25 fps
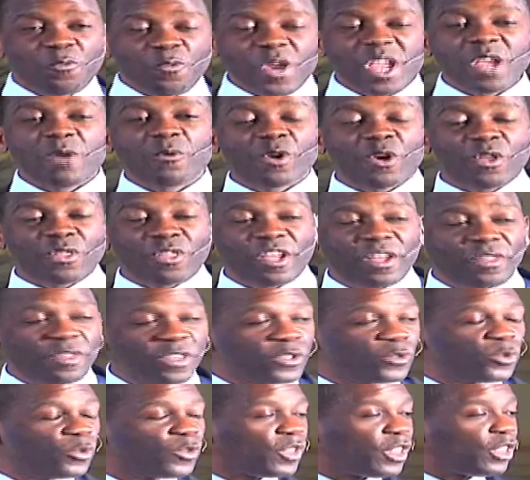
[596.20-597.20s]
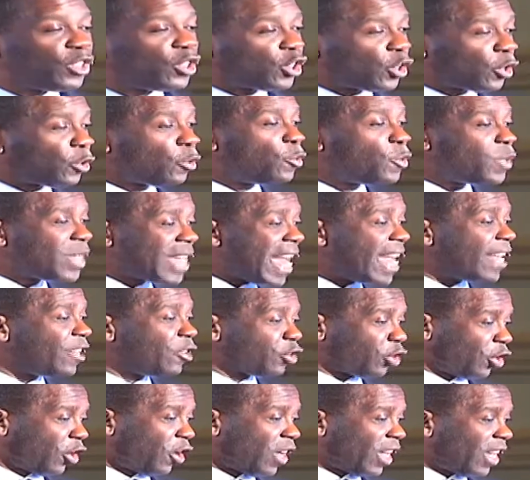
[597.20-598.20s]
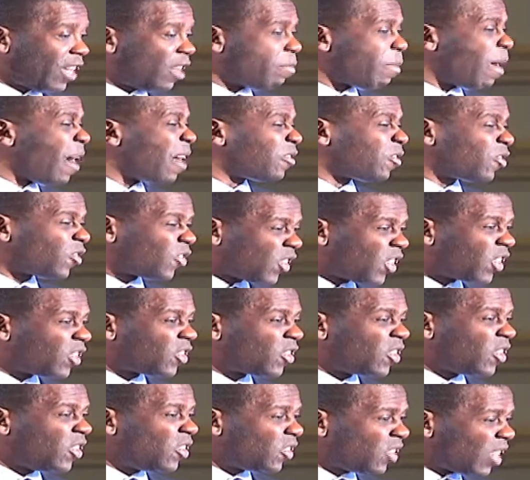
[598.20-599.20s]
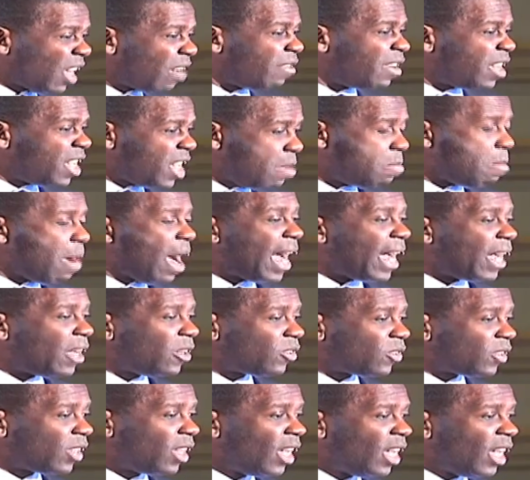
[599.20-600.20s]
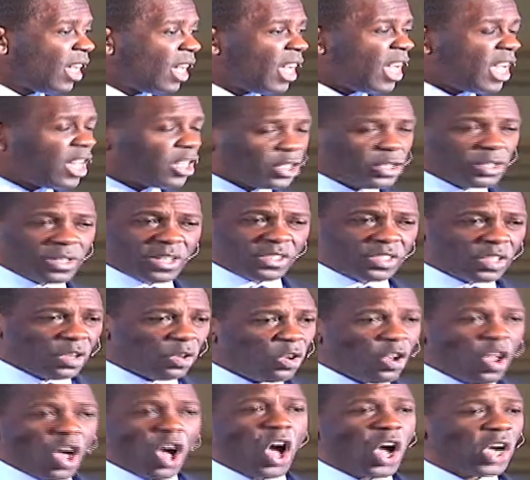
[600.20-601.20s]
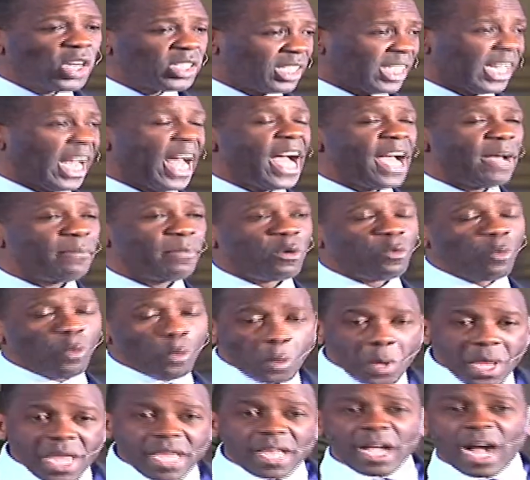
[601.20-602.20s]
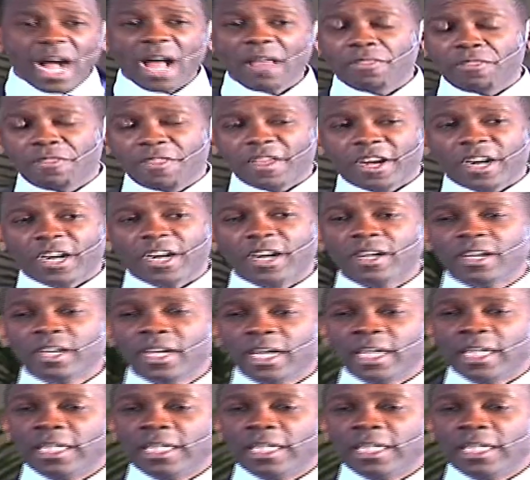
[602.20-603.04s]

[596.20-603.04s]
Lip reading: we were there. This was a 2-day journey, about 60, 70 miles. It took us a long time, and when we got there,